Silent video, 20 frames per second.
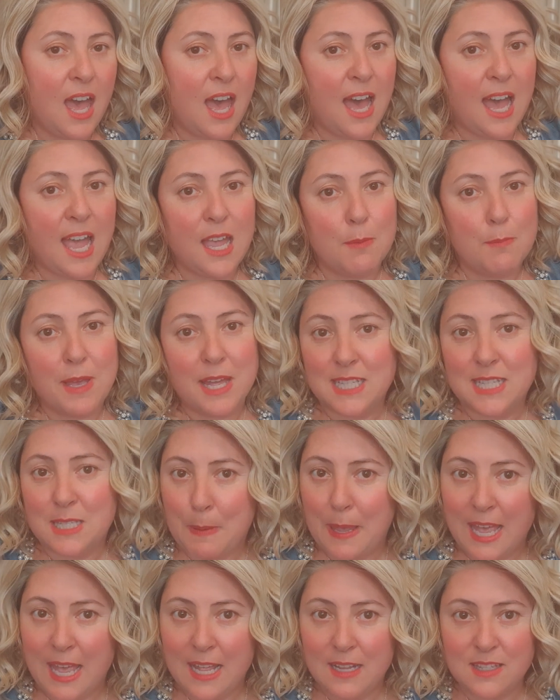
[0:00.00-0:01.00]
I am
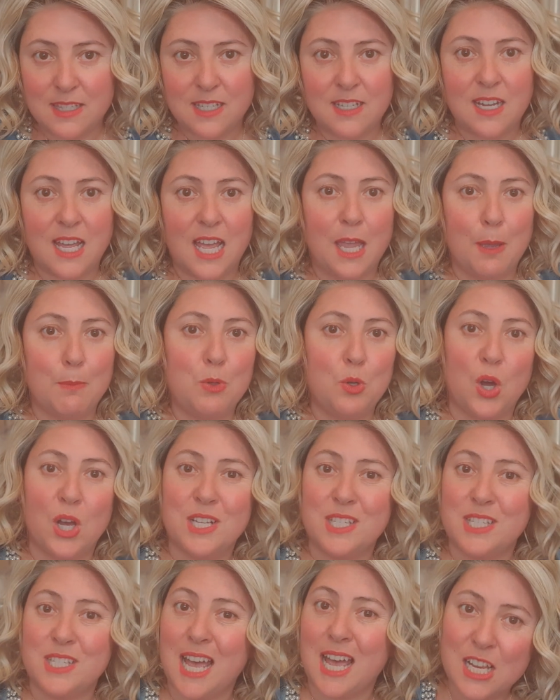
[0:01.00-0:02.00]
independent. I am not
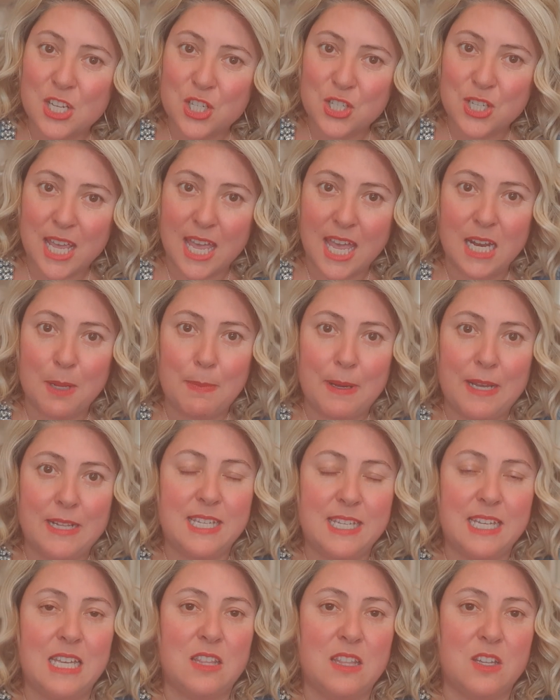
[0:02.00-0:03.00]
attached to anybody.